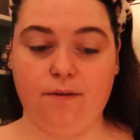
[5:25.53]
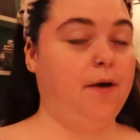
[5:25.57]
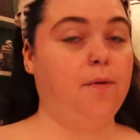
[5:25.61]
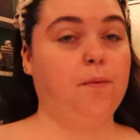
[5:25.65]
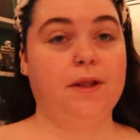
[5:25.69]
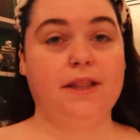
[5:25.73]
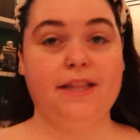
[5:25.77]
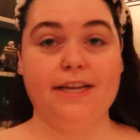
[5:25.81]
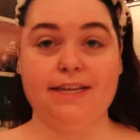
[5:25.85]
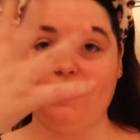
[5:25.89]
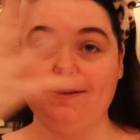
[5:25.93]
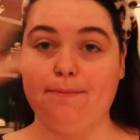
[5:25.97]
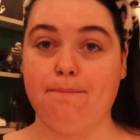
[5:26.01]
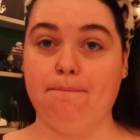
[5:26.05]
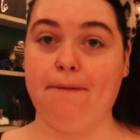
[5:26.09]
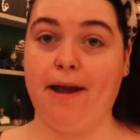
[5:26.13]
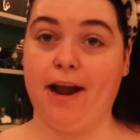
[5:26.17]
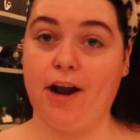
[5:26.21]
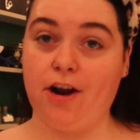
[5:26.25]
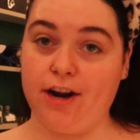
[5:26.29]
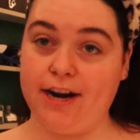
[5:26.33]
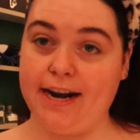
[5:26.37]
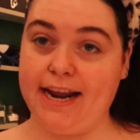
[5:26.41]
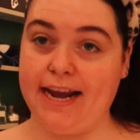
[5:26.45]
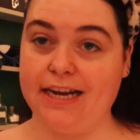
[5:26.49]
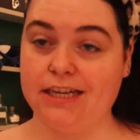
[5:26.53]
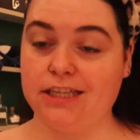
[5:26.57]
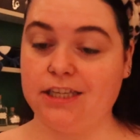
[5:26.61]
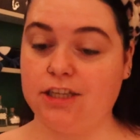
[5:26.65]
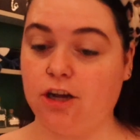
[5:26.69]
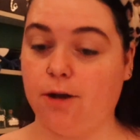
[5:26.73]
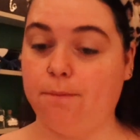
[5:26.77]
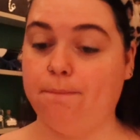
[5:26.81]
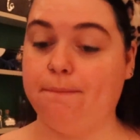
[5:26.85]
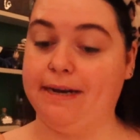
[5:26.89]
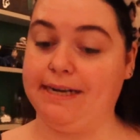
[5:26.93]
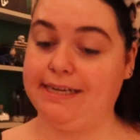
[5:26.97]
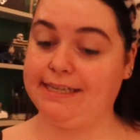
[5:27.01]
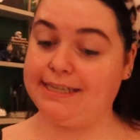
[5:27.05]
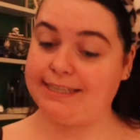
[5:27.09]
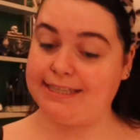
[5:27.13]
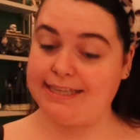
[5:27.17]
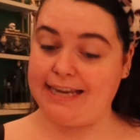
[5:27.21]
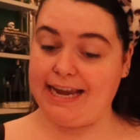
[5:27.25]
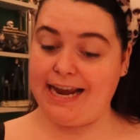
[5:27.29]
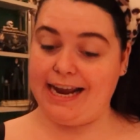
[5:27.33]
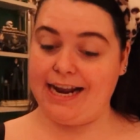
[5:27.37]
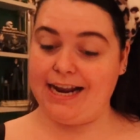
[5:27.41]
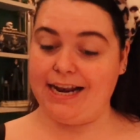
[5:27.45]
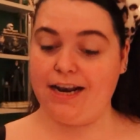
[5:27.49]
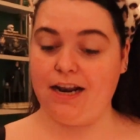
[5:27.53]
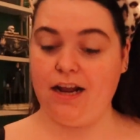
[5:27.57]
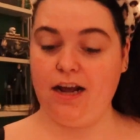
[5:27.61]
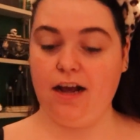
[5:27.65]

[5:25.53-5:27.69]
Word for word: Well this marinates on my skin.